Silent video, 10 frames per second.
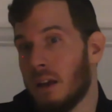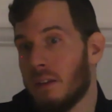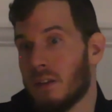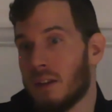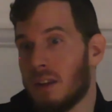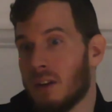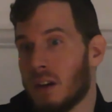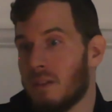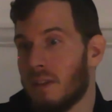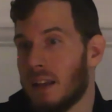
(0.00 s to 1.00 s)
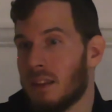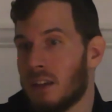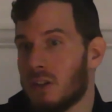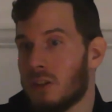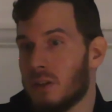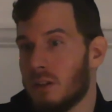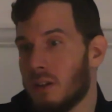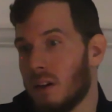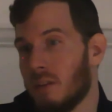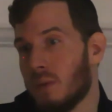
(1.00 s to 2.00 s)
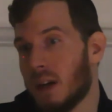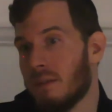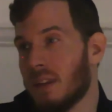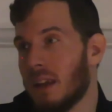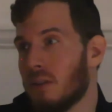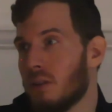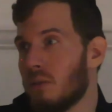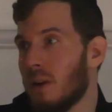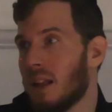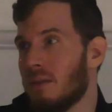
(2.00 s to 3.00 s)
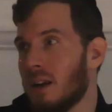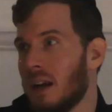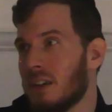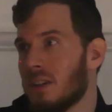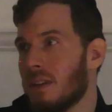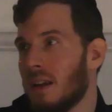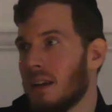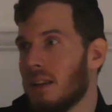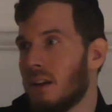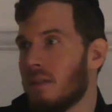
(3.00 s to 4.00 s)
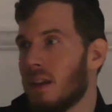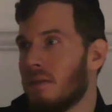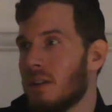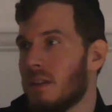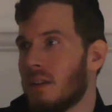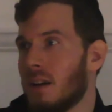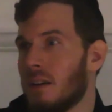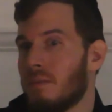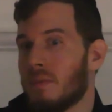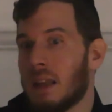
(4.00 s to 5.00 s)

So they took advantage of whatever they could while they were here, just like the Avodah Zara.